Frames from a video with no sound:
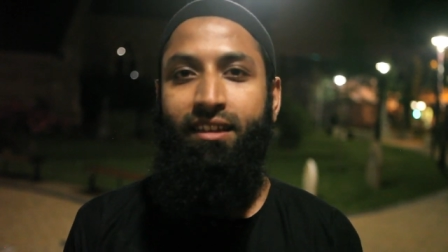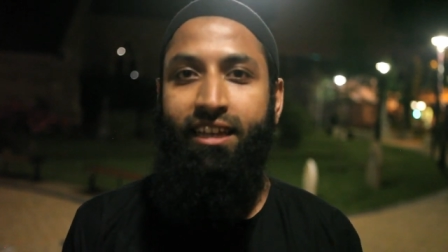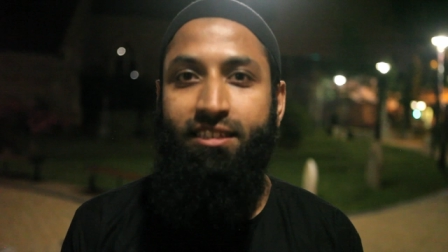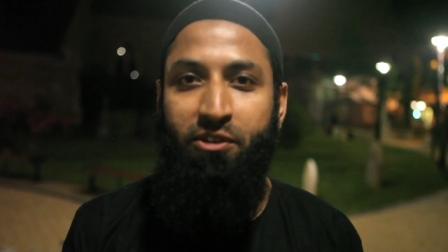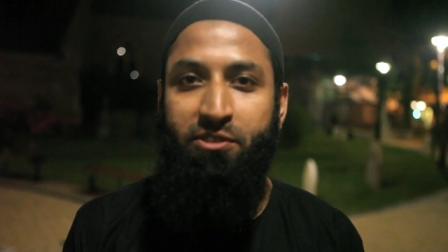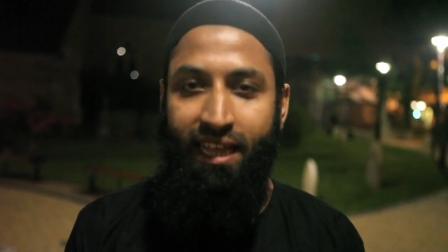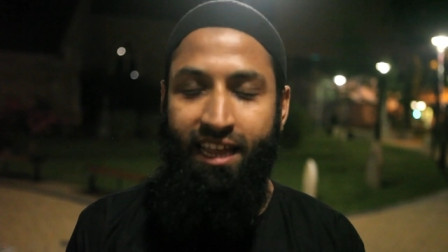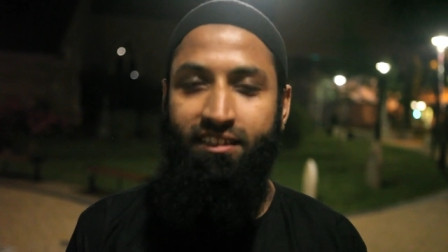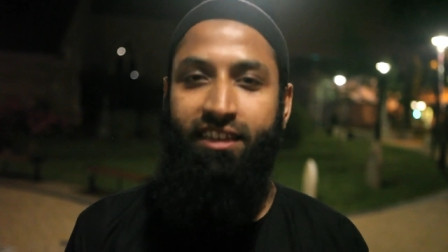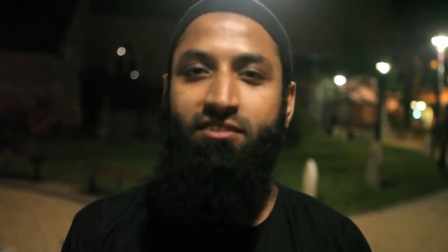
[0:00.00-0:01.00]
It's going to
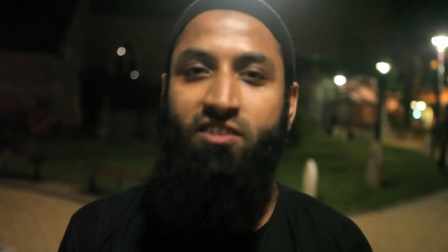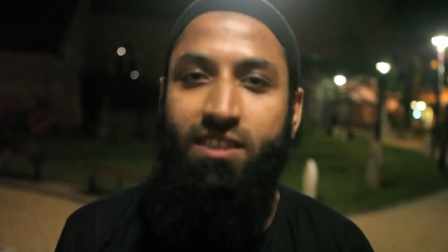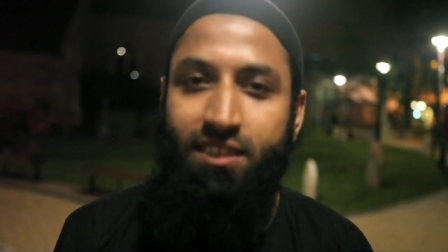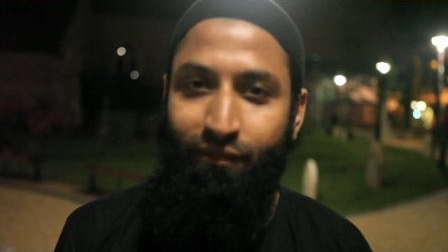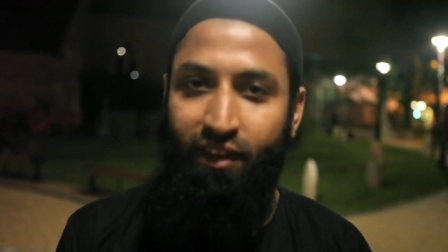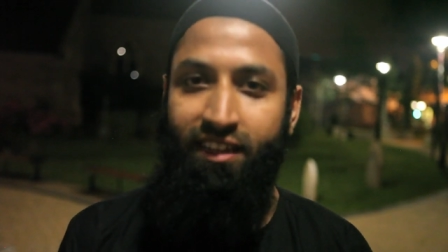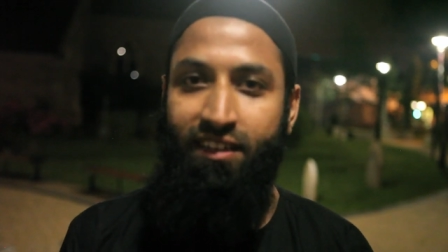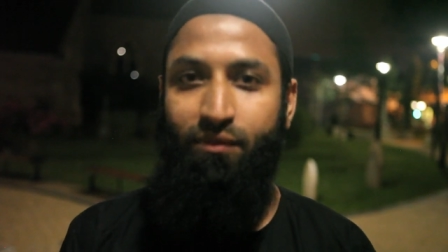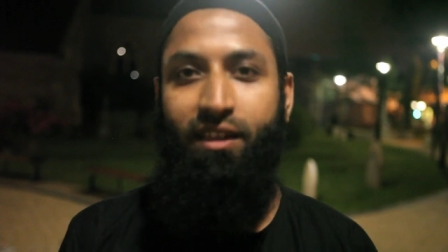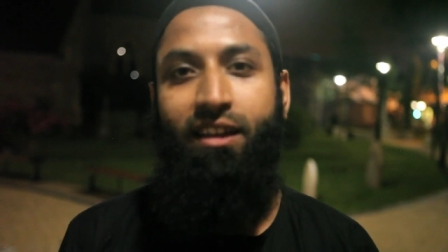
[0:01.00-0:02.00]
end in just a few
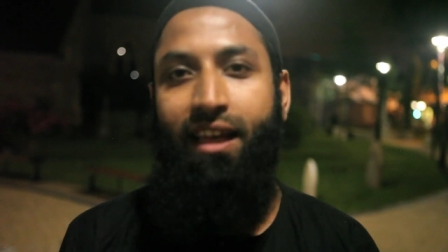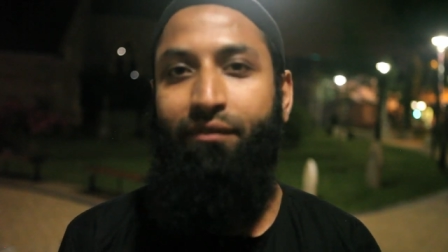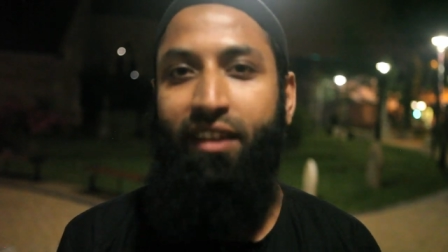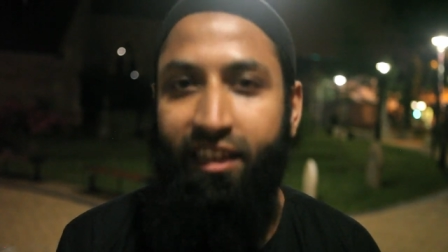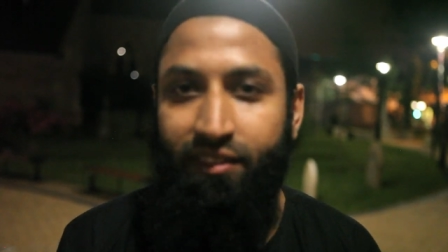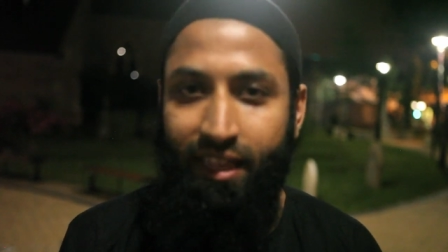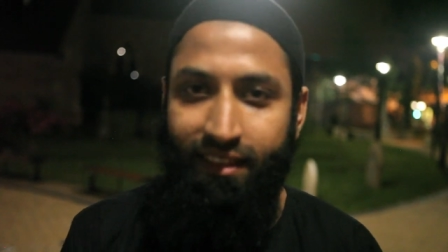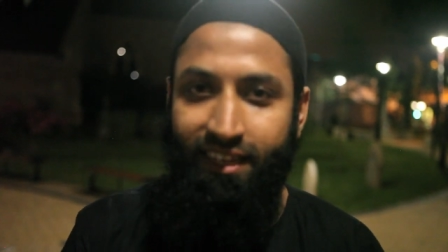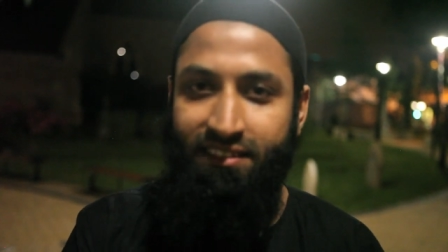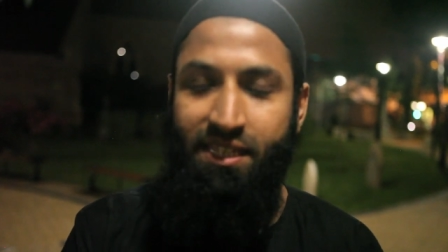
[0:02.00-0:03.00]
days. We're going to have Eid
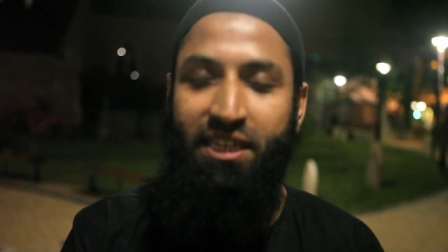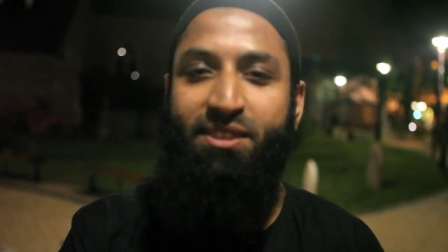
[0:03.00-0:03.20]
and that's it.